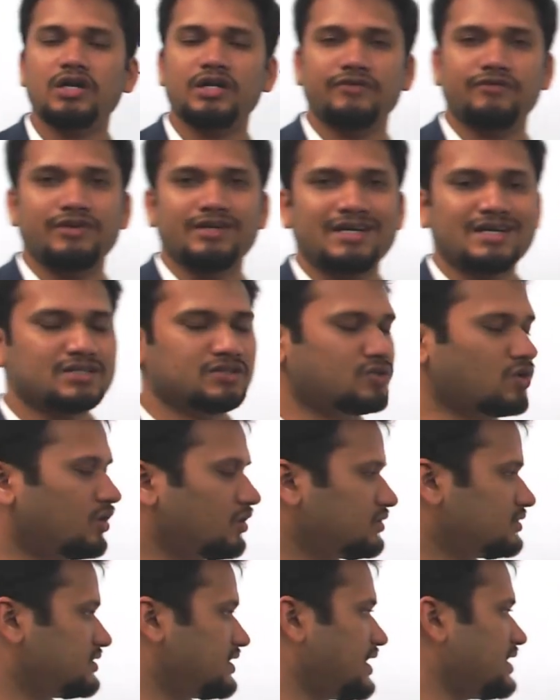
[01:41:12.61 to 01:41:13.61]
If it has
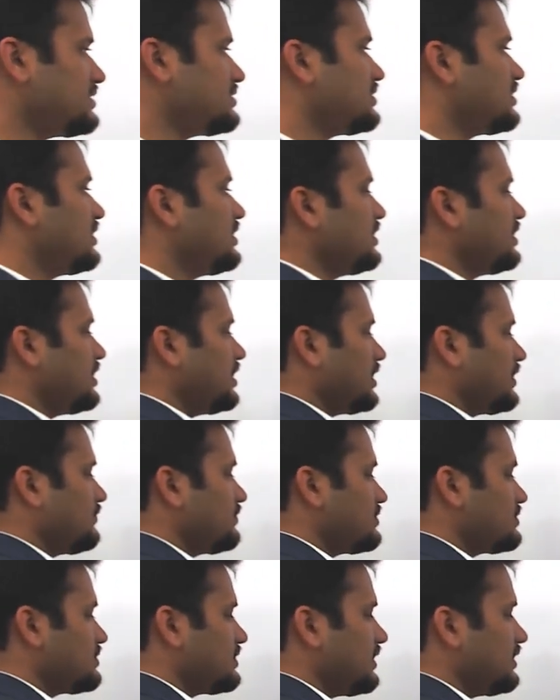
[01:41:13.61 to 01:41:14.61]
not changed, it will
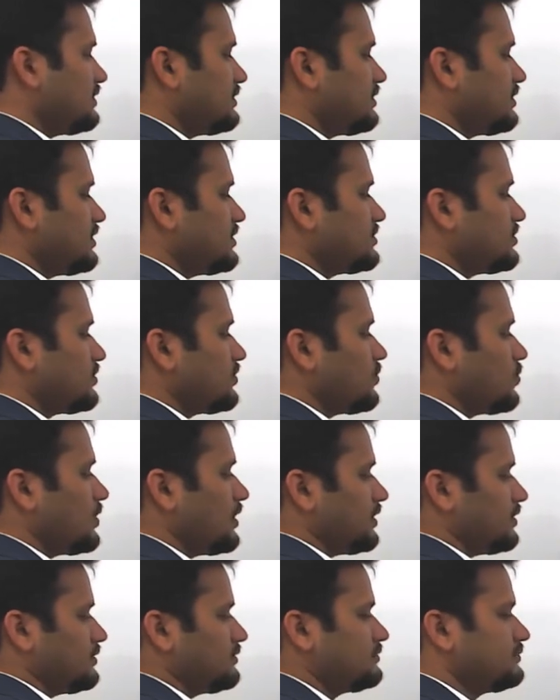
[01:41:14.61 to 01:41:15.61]
send
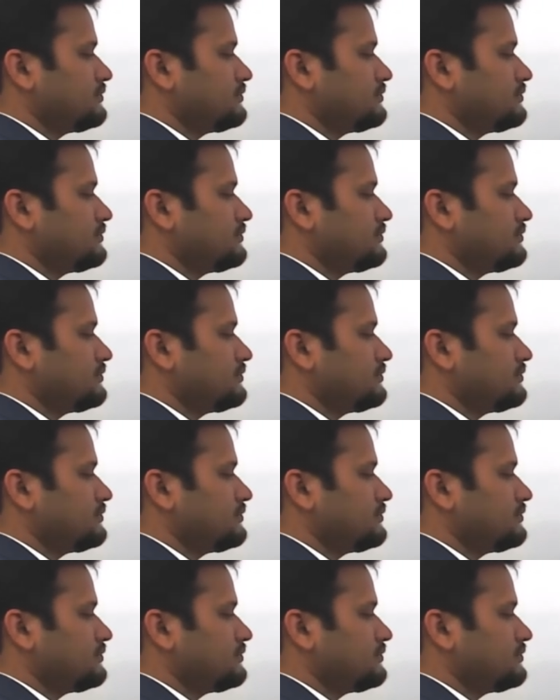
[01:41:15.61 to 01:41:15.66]
301.